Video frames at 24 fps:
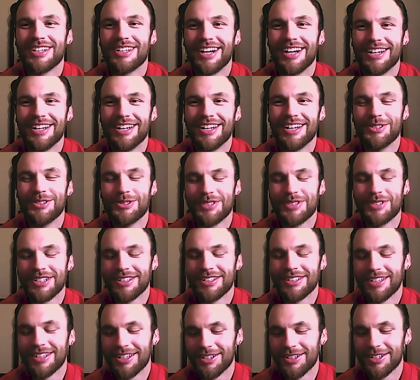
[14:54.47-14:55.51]
do. Yeah.
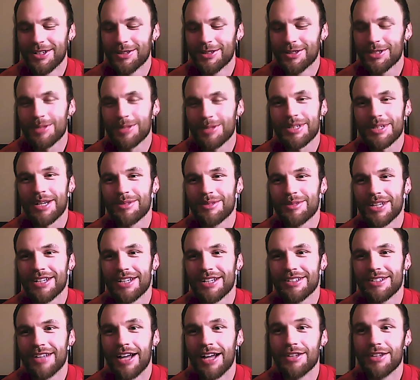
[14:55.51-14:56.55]
And sometimes
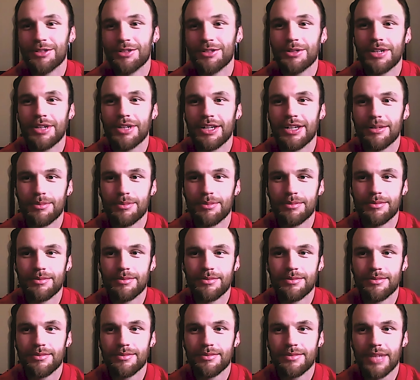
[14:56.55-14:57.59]
I do get
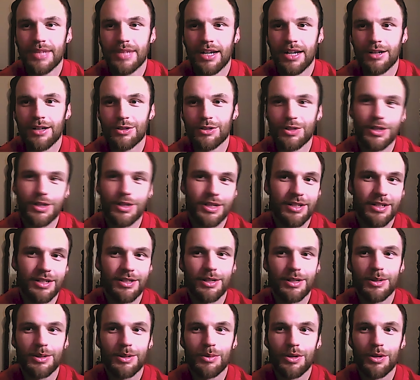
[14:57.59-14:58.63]
kind of drug into
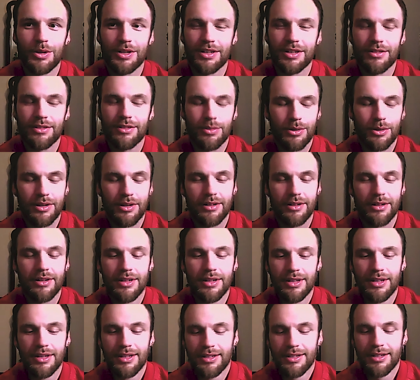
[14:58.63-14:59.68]
other markets where
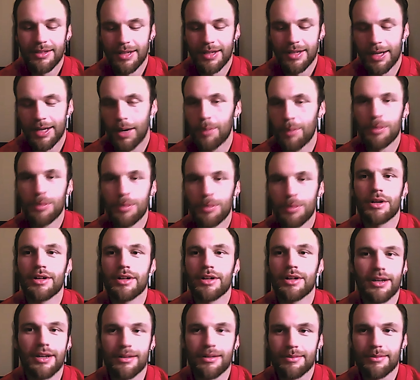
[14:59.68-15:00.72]
like I'll book
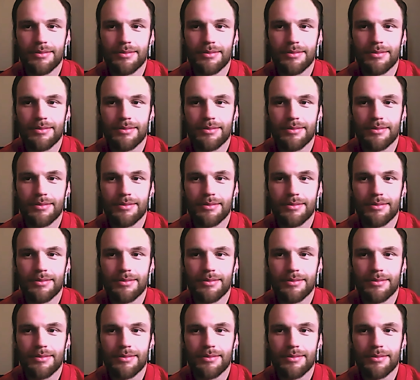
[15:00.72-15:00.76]
like